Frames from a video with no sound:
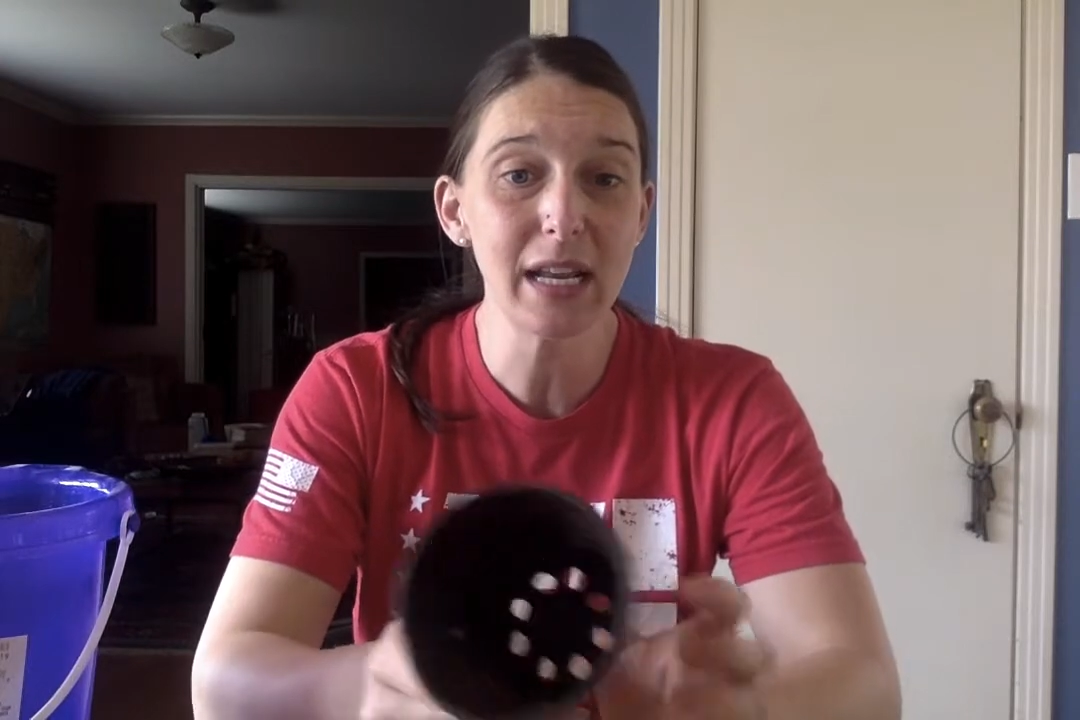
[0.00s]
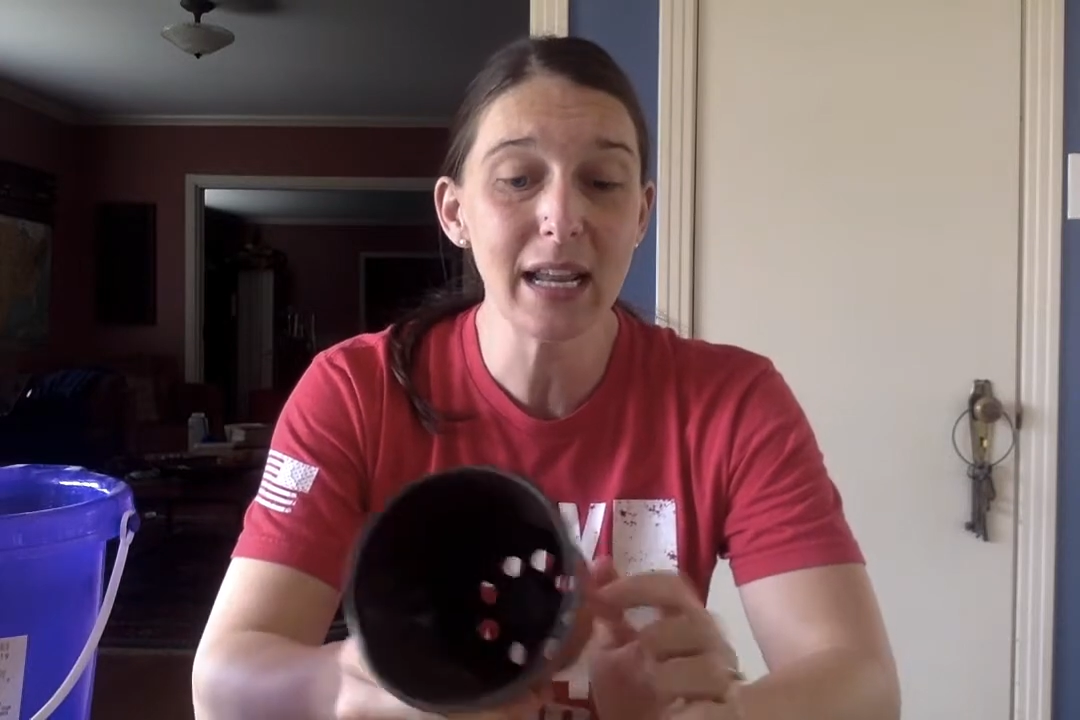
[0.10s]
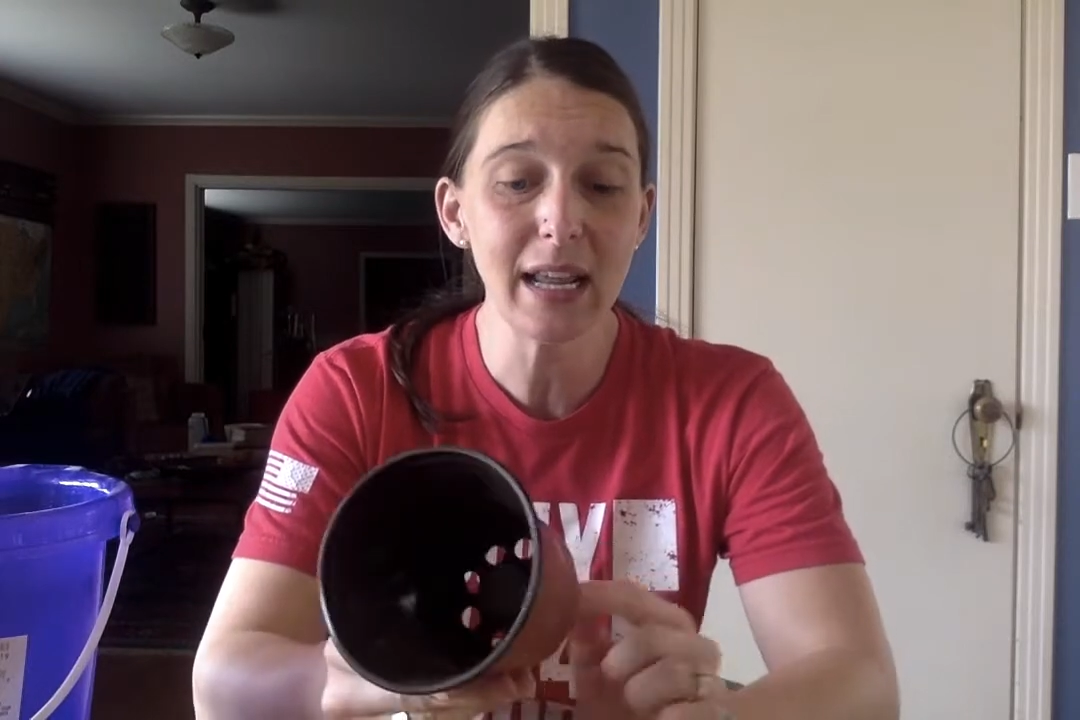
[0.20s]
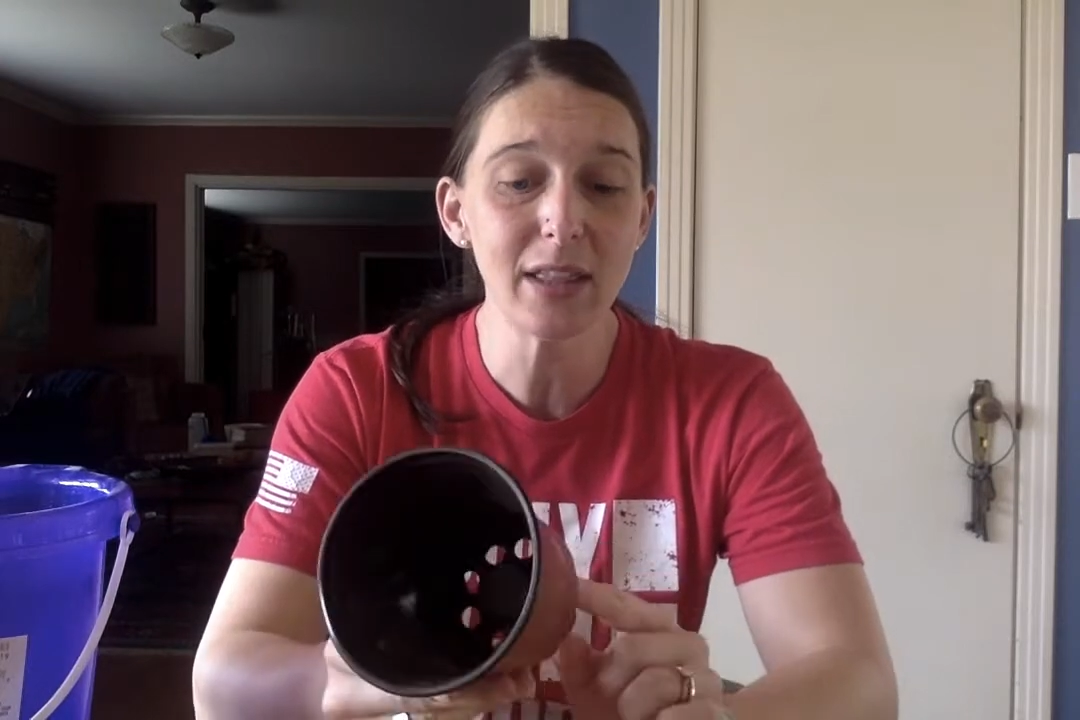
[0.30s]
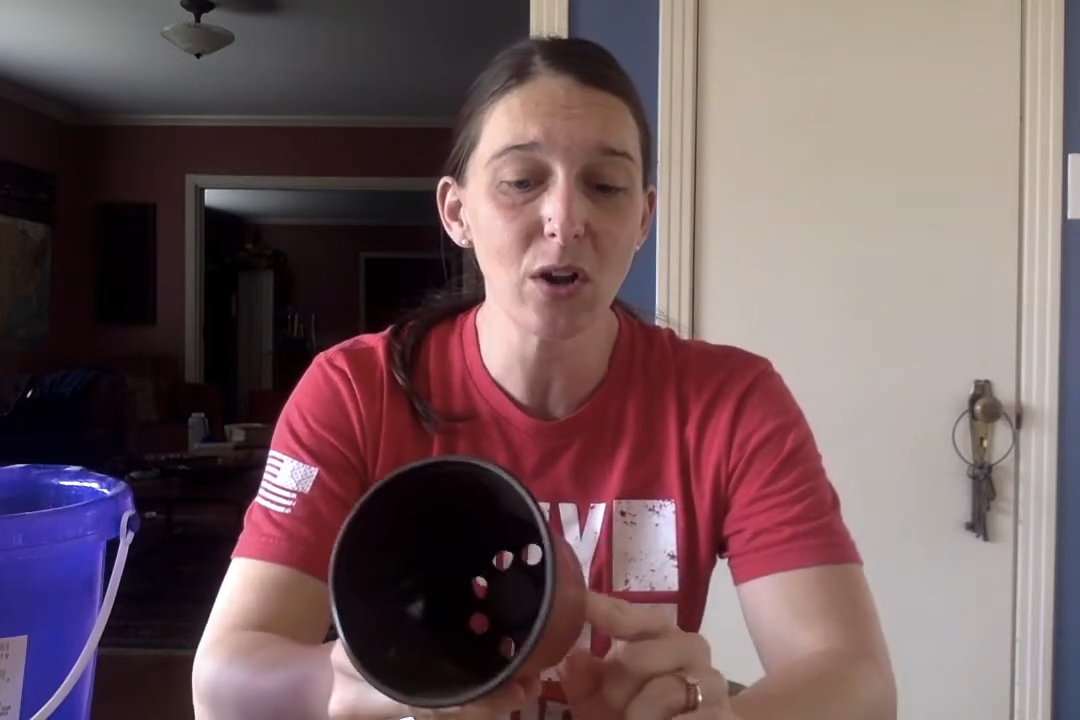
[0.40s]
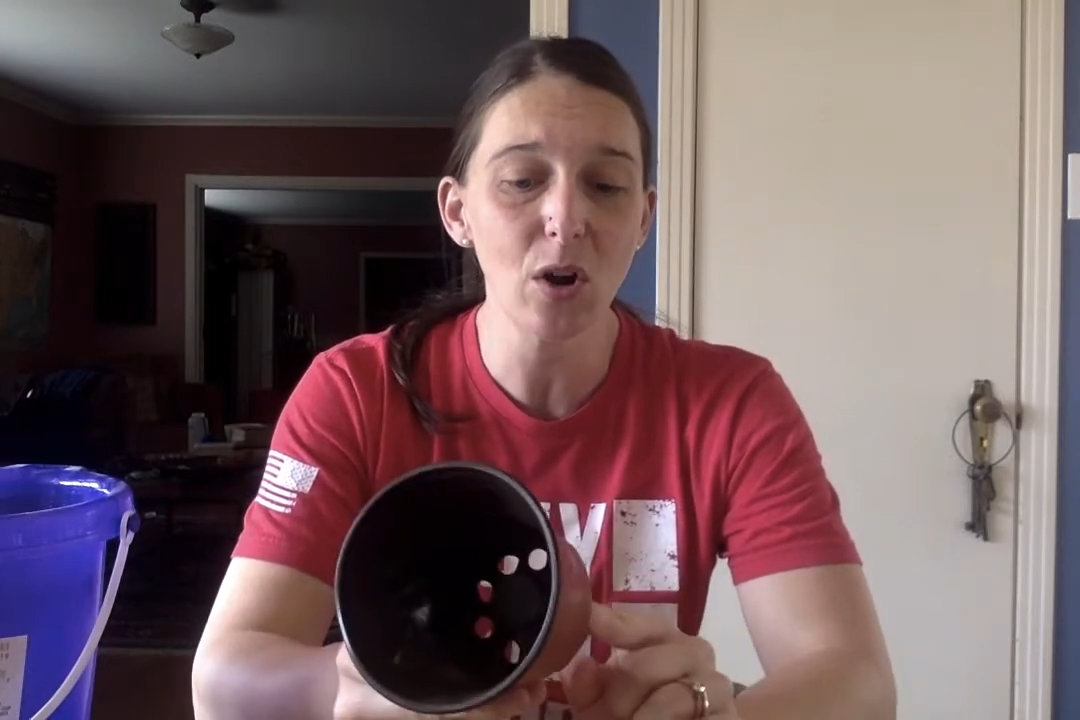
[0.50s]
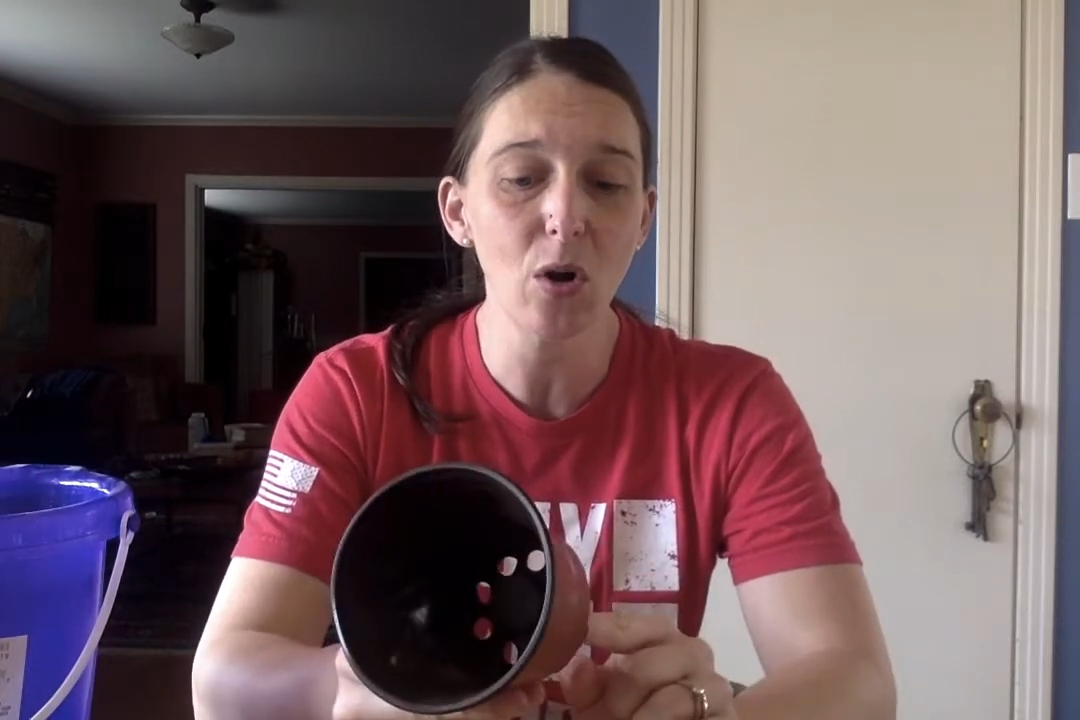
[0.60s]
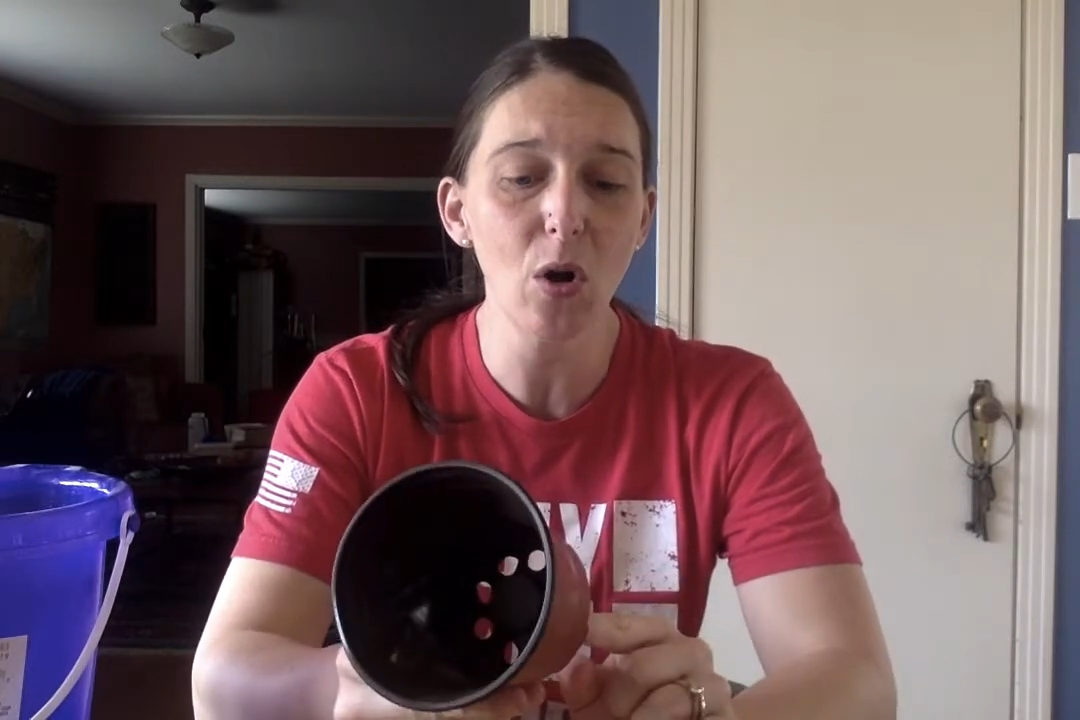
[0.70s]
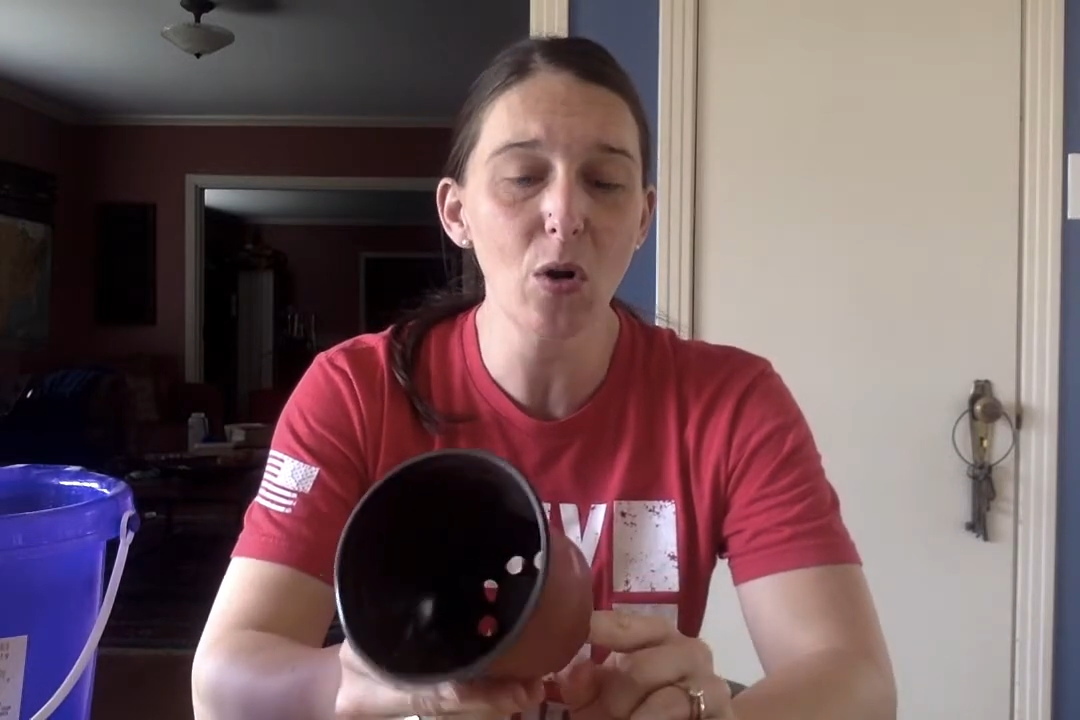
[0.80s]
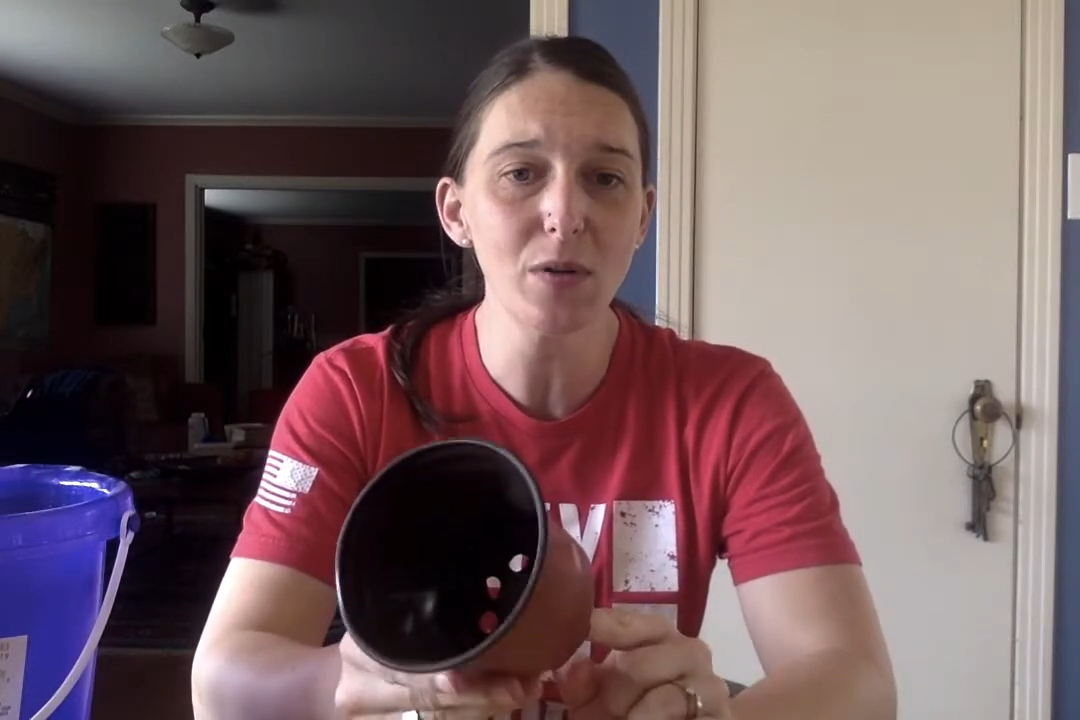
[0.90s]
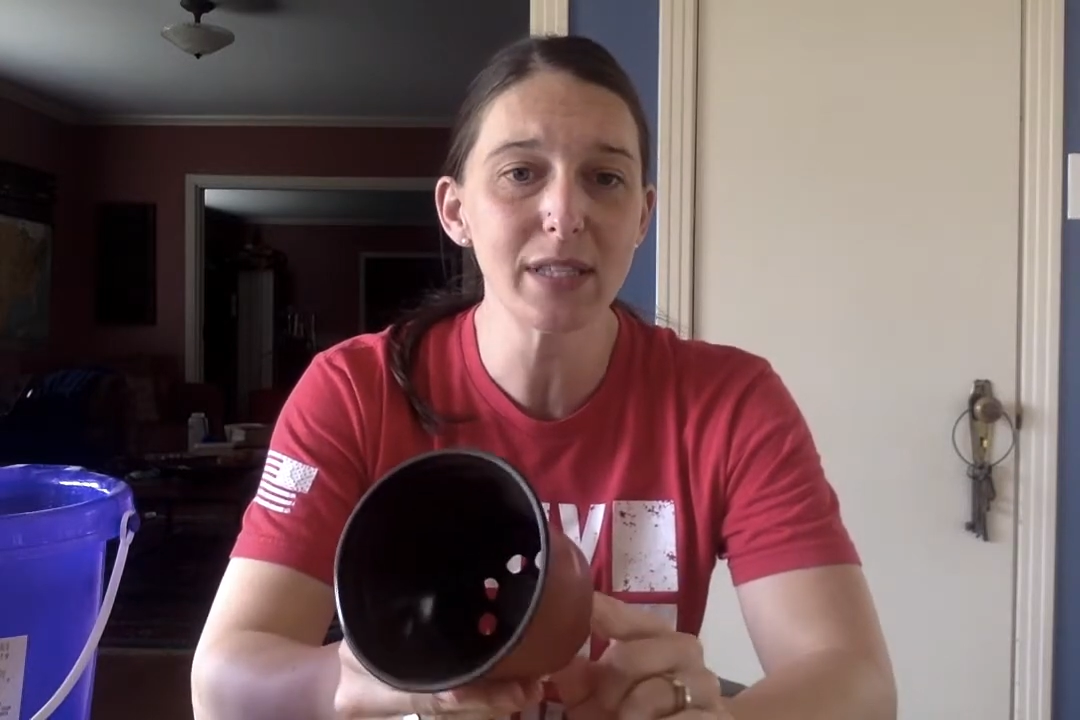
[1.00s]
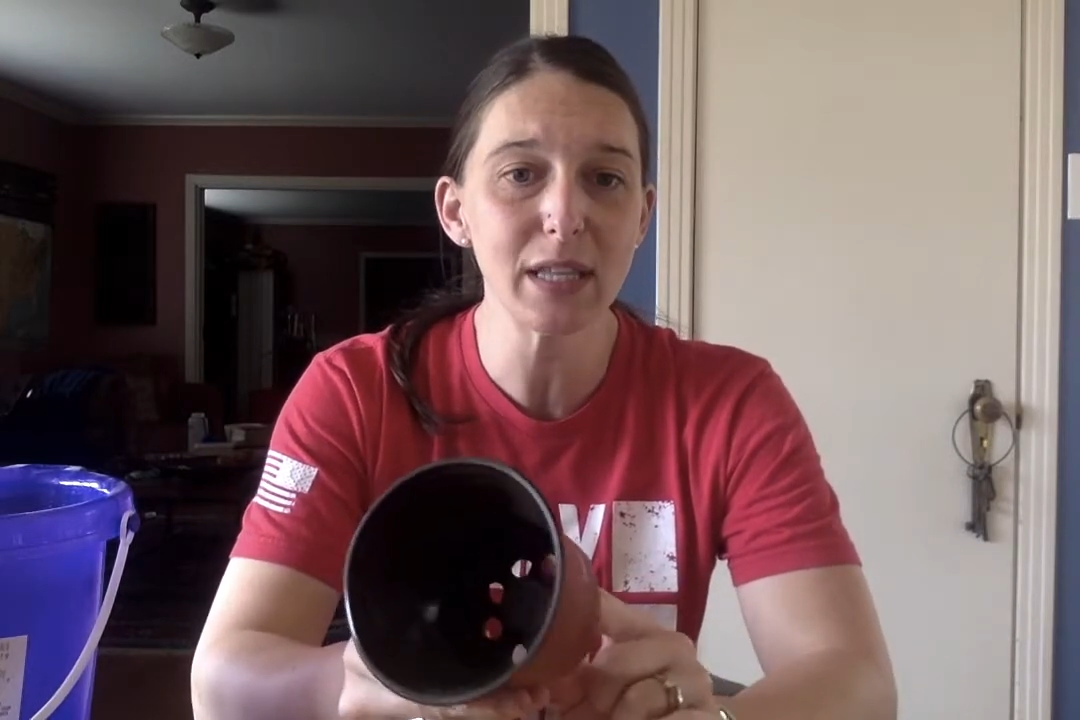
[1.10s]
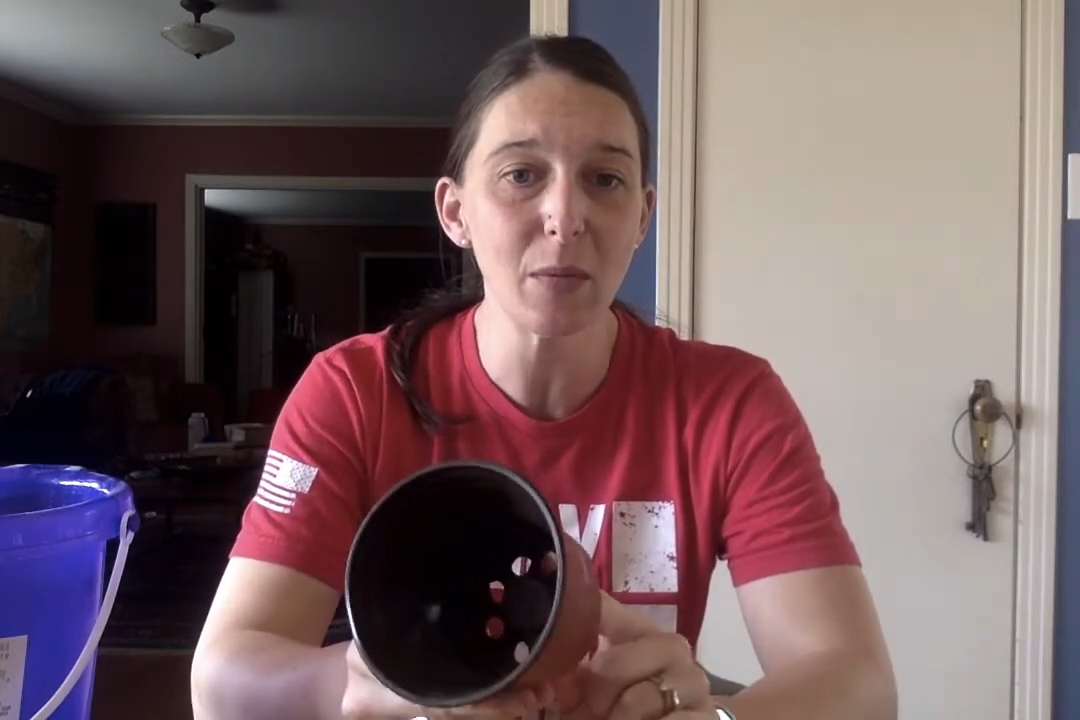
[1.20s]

it and there are holes in